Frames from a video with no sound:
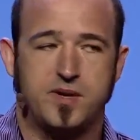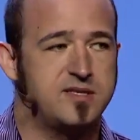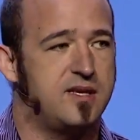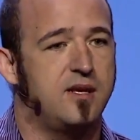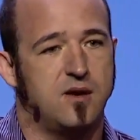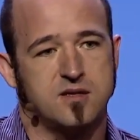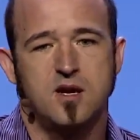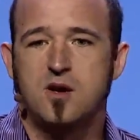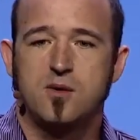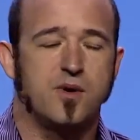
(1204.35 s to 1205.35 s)
We
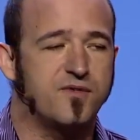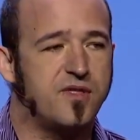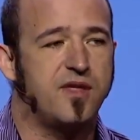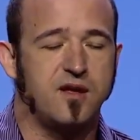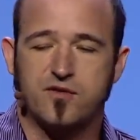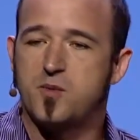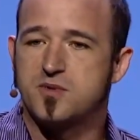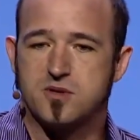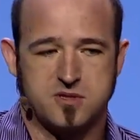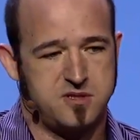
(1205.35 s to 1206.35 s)
often think of open
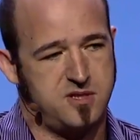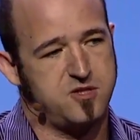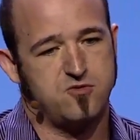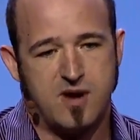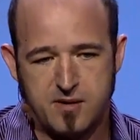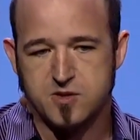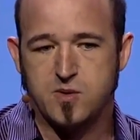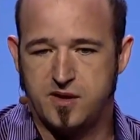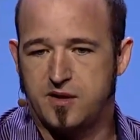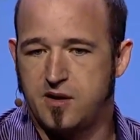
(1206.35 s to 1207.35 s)
source as this
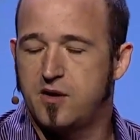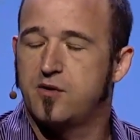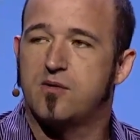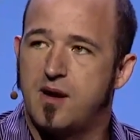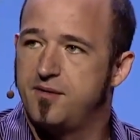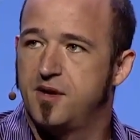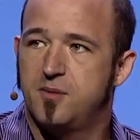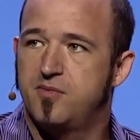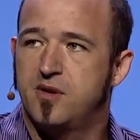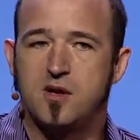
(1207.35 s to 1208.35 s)
groundswell that can go ground
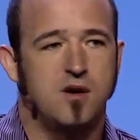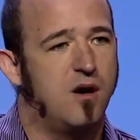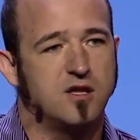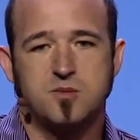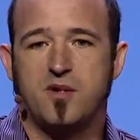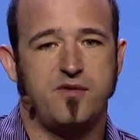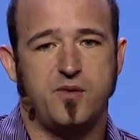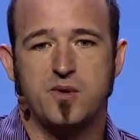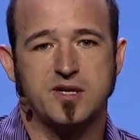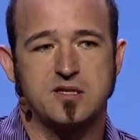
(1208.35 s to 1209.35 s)
up. Ultimately, if
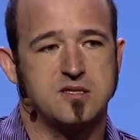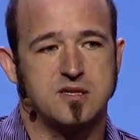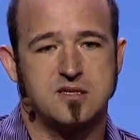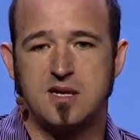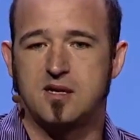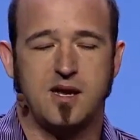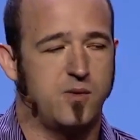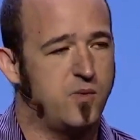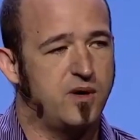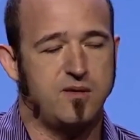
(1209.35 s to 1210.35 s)
you want it to succeed, like
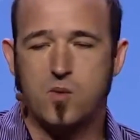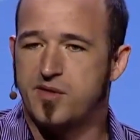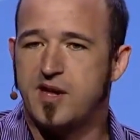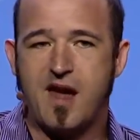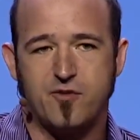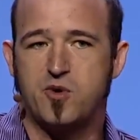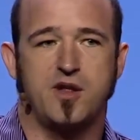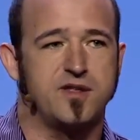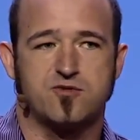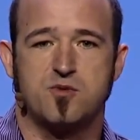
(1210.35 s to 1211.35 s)
one thing everybody
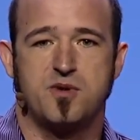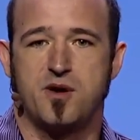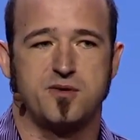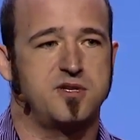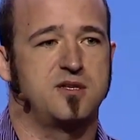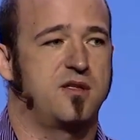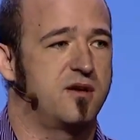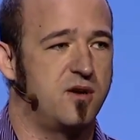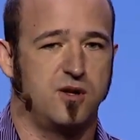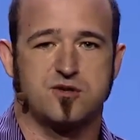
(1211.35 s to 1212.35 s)
in this room knows is that the
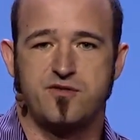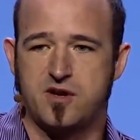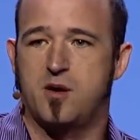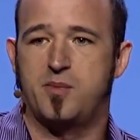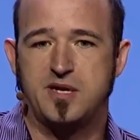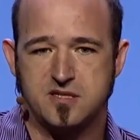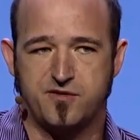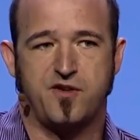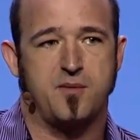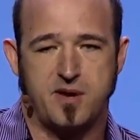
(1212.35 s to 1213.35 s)
culture of a company is
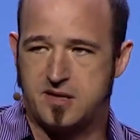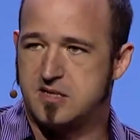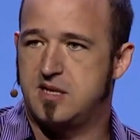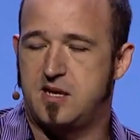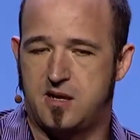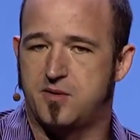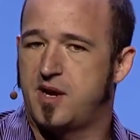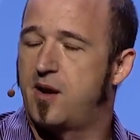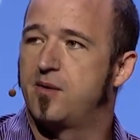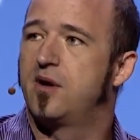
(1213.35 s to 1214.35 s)
defined by the CEO
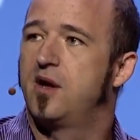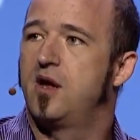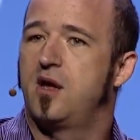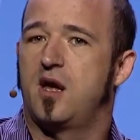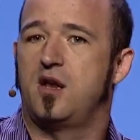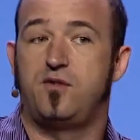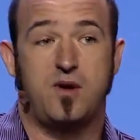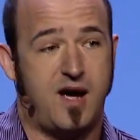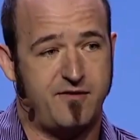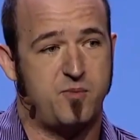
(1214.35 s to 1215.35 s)
down. And if you
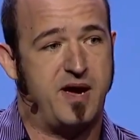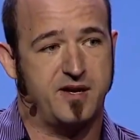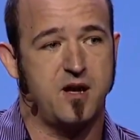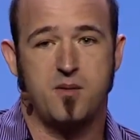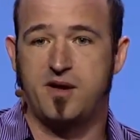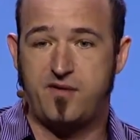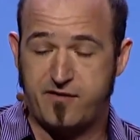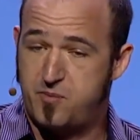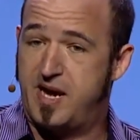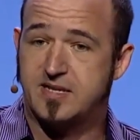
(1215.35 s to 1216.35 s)
have a bad
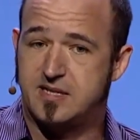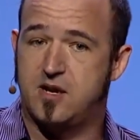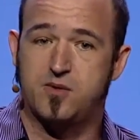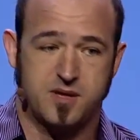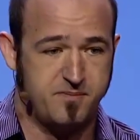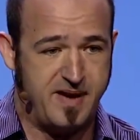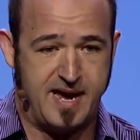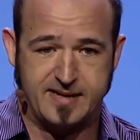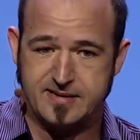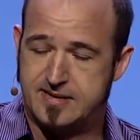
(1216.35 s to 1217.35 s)
CEO with a
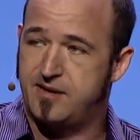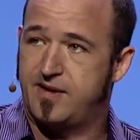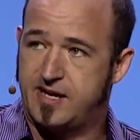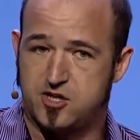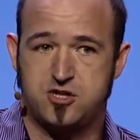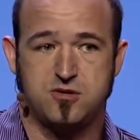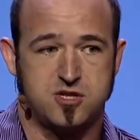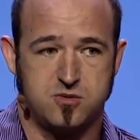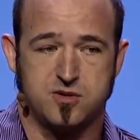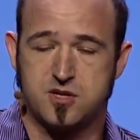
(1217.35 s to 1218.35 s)
bad set of attitudes
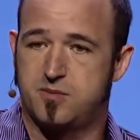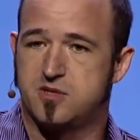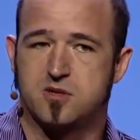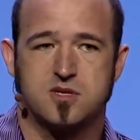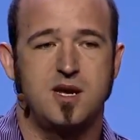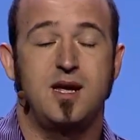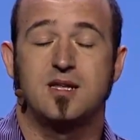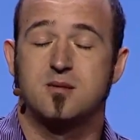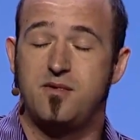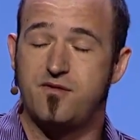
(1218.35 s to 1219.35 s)
towards open source,
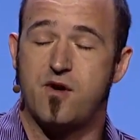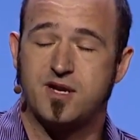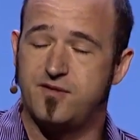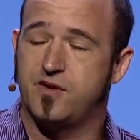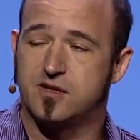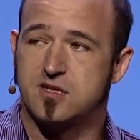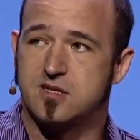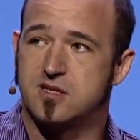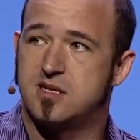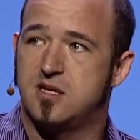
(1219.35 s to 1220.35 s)
it's going to be very difficult to
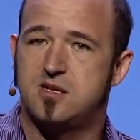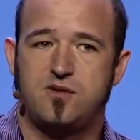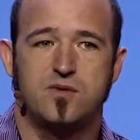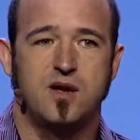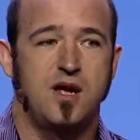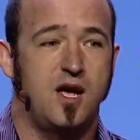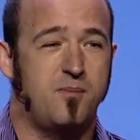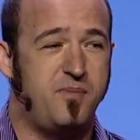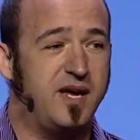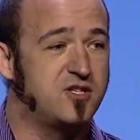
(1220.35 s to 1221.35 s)
succeed. So a
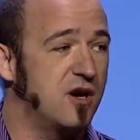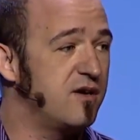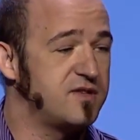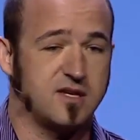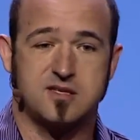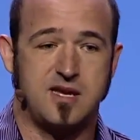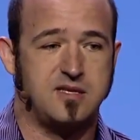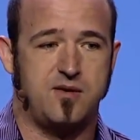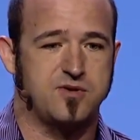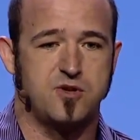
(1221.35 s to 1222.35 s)
big chunk of success
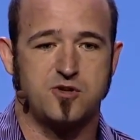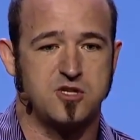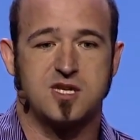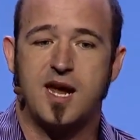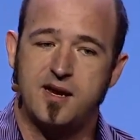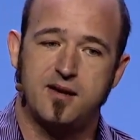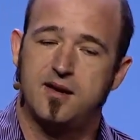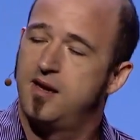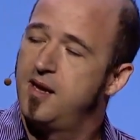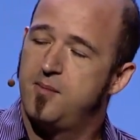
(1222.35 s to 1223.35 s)
here is not just getting
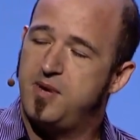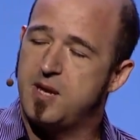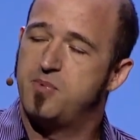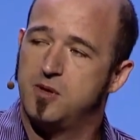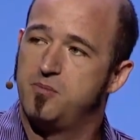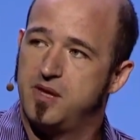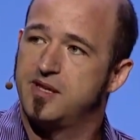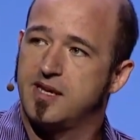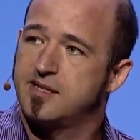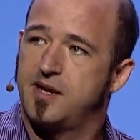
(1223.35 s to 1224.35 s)
people
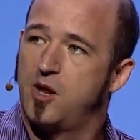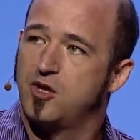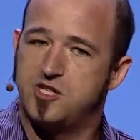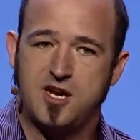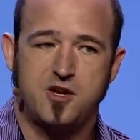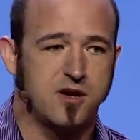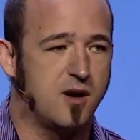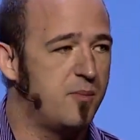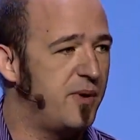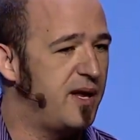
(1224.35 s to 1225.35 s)
building technology in your
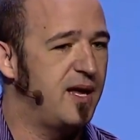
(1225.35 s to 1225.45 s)
company.